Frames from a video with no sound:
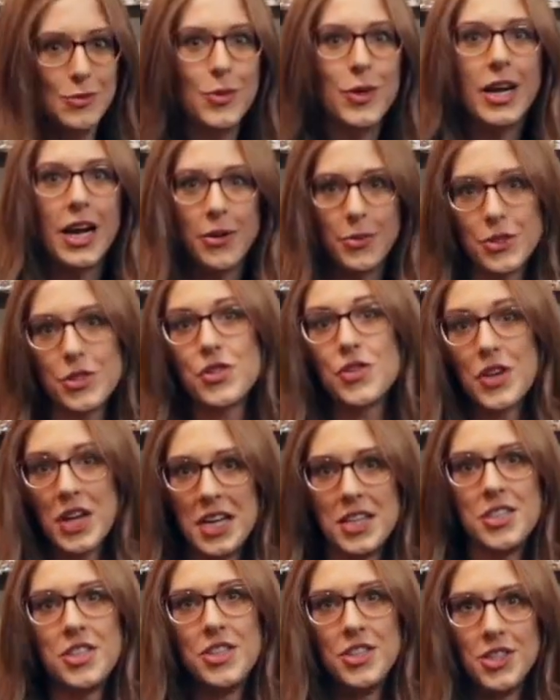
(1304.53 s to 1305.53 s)
what I was
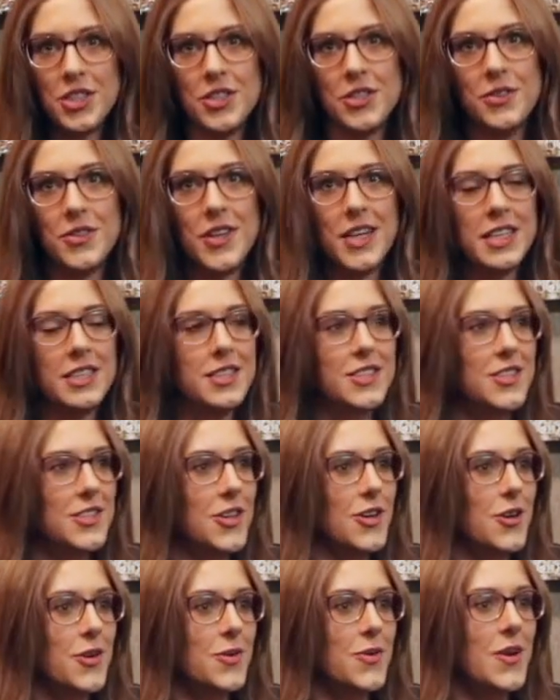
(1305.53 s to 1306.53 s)
trained to do. And
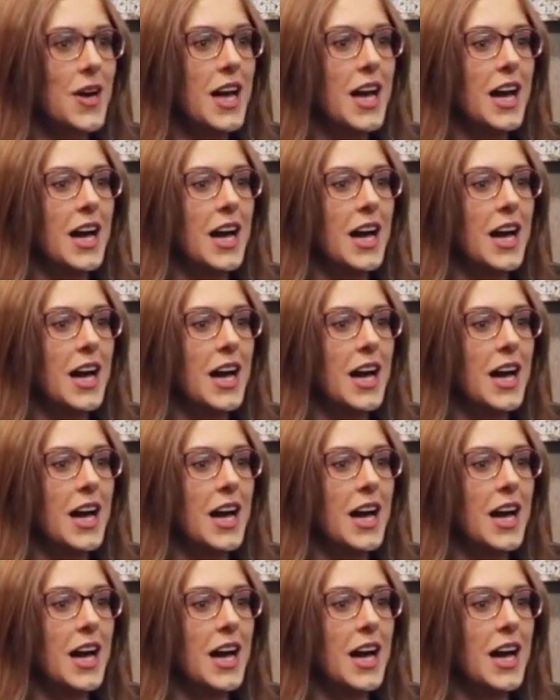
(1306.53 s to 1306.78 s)
so.